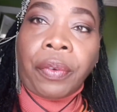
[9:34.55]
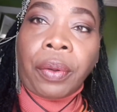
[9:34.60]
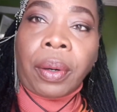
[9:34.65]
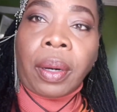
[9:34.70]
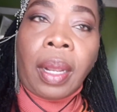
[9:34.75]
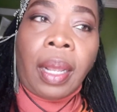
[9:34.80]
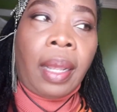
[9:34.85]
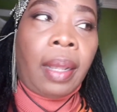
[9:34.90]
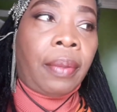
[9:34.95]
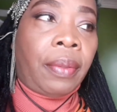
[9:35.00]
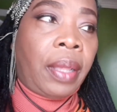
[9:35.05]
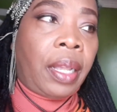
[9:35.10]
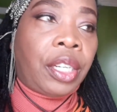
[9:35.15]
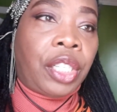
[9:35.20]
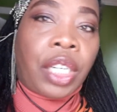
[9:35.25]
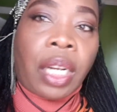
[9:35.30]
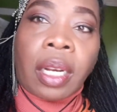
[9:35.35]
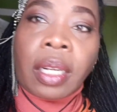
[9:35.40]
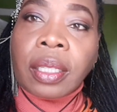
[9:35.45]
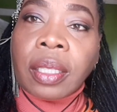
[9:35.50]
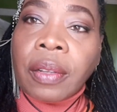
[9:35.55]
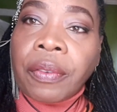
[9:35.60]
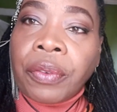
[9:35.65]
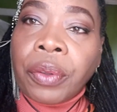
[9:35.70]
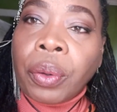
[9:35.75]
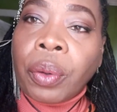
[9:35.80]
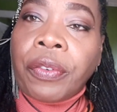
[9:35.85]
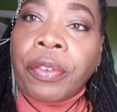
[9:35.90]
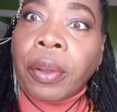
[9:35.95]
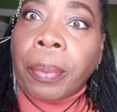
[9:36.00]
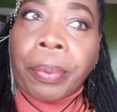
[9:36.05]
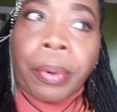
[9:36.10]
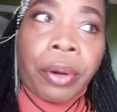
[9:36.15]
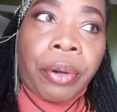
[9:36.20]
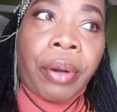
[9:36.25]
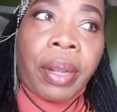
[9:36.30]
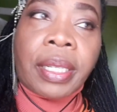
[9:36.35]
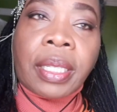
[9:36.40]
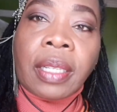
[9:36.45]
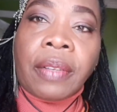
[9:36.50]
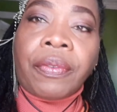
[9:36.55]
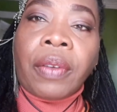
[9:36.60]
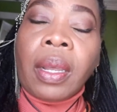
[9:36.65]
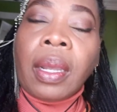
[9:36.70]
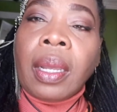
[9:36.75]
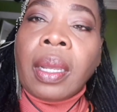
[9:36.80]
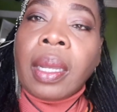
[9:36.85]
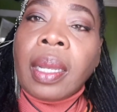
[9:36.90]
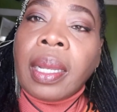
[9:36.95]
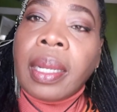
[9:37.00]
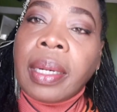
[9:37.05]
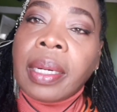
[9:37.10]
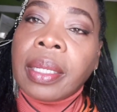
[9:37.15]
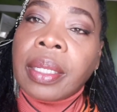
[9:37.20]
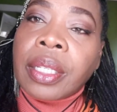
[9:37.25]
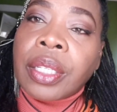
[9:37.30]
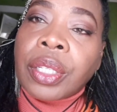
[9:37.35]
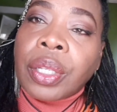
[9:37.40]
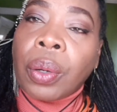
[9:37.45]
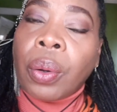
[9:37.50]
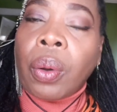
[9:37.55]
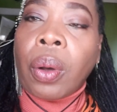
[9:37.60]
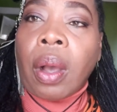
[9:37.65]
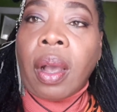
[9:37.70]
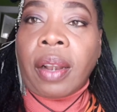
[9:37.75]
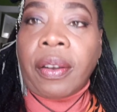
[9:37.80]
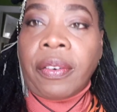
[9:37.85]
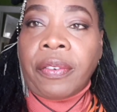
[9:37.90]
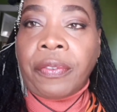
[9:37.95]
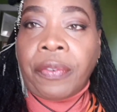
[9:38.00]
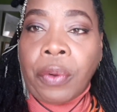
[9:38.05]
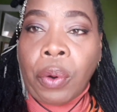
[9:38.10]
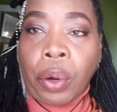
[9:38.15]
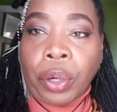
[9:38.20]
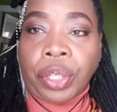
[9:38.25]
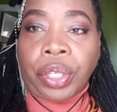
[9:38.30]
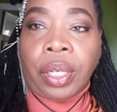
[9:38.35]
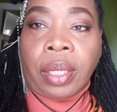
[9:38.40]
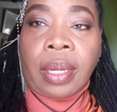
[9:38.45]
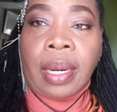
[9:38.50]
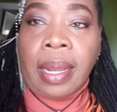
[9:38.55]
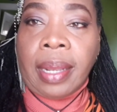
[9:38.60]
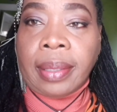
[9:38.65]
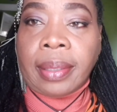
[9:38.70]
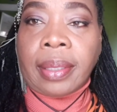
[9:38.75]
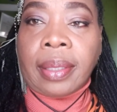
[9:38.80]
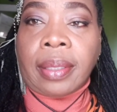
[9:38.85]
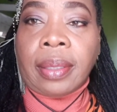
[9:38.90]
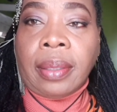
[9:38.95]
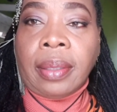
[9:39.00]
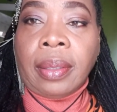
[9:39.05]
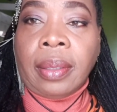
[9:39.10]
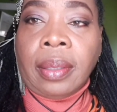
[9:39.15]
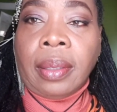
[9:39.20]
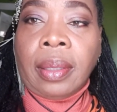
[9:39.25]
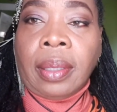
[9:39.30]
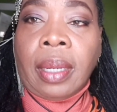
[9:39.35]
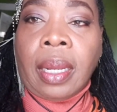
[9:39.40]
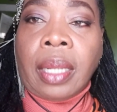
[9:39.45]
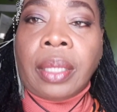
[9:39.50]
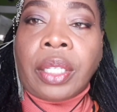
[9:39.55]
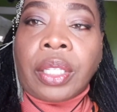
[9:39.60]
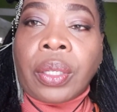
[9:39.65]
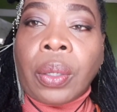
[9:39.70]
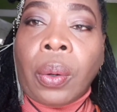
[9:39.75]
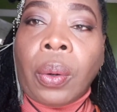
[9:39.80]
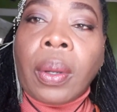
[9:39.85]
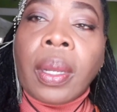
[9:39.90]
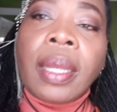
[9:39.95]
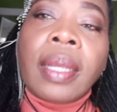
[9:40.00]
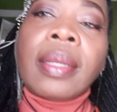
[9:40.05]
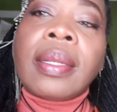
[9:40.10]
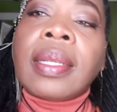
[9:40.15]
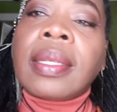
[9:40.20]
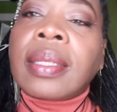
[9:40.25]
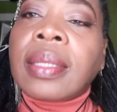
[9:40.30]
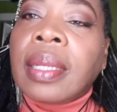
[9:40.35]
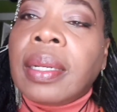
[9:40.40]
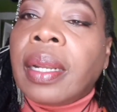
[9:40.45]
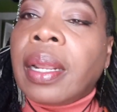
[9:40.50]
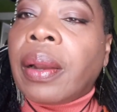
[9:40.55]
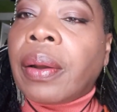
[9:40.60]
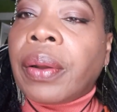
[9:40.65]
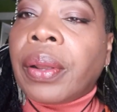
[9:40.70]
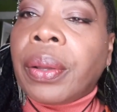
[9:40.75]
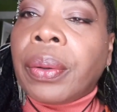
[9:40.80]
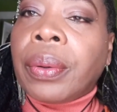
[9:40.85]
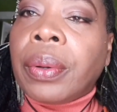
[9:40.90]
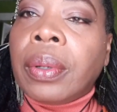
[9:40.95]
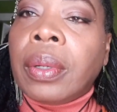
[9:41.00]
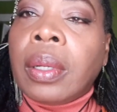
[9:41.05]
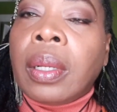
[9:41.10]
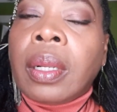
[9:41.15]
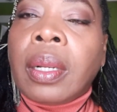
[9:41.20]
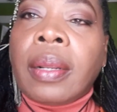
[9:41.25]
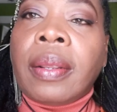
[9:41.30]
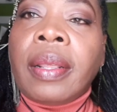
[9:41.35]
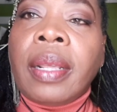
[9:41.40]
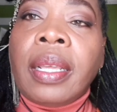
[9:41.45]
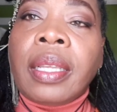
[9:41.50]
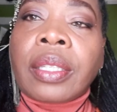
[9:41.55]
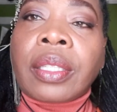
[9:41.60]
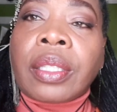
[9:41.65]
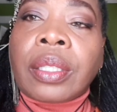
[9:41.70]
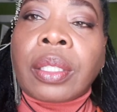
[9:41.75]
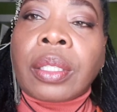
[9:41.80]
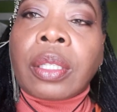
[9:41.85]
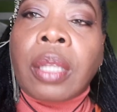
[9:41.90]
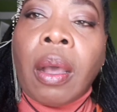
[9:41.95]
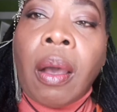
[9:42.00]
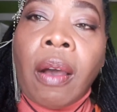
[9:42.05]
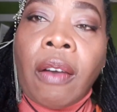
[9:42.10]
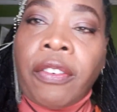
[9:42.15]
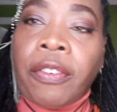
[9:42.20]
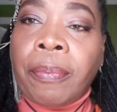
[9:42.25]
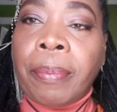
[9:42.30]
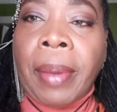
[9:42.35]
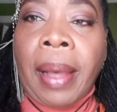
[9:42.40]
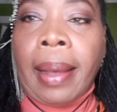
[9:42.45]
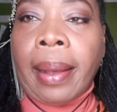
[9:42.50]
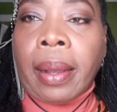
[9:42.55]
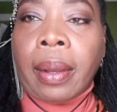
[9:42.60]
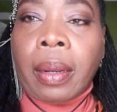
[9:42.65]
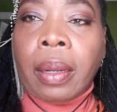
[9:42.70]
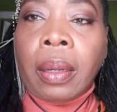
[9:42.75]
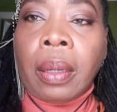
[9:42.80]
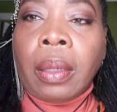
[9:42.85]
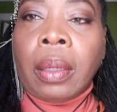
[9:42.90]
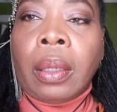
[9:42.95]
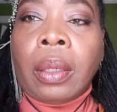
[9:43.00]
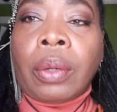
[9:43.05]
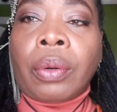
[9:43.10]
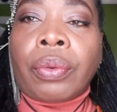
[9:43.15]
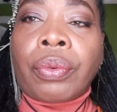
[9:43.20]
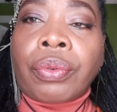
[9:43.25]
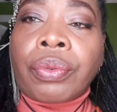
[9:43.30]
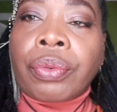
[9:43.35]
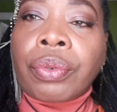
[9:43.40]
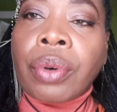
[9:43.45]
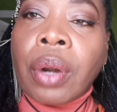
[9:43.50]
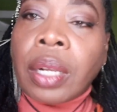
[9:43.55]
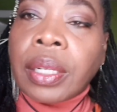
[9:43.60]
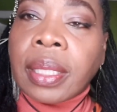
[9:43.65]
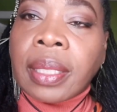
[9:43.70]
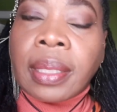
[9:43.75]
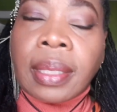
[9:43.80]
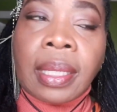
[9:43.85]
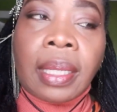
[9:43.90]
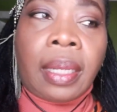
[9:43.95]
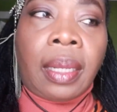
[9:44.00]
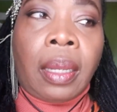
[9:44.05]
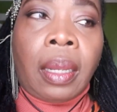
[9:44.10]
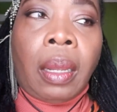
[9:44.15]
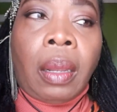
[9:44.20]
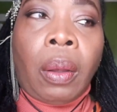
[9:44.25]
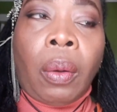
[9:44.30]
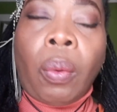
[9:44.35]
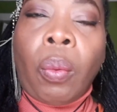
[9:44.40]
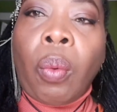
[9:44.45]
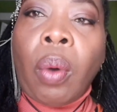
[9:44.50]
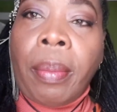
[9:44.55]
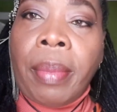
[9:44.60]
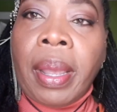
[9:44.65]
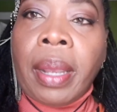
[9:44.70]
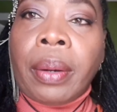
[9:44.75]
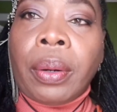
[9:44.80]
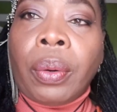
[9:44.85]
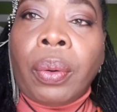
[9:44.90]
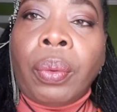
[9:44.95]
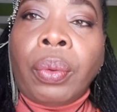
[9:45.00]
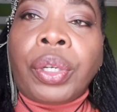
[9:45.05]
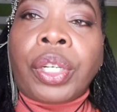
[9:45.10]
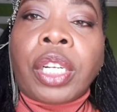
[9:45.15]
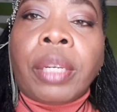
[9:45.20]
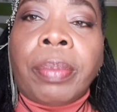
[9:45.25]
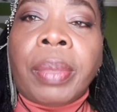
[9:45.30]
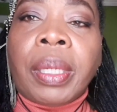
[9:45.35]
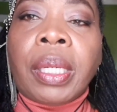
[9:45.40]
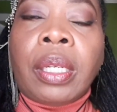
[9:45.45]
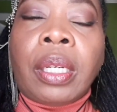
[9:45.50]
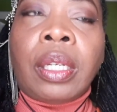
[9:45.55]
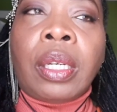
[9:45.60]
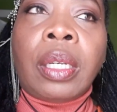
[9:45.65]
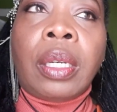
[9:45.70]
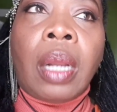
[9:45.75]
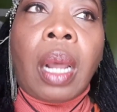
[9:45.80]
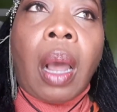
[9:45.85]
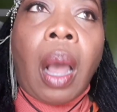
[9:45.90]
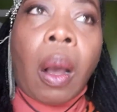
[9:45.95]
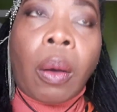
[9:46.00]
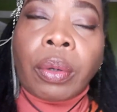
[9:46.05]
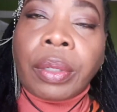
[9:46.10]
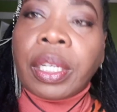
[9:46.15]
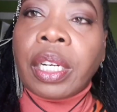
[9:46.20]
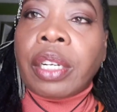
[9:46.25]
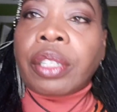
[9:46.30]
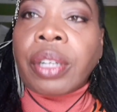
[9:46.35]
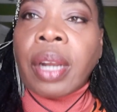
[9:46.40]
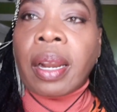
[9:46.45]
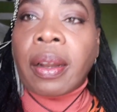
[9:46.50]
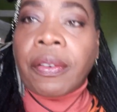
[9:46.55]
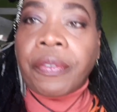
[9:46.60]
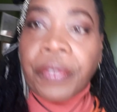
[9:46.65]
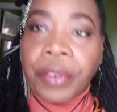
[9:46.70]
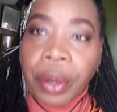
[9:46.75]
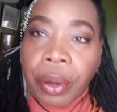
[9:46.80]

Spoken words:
Because they don't want to hear your story. They just want to talk about themselves. So if you know anyone in your work, in your family, your friends, that, you know, when they ask a question, they only ask it trying to be polite, but they're not polite.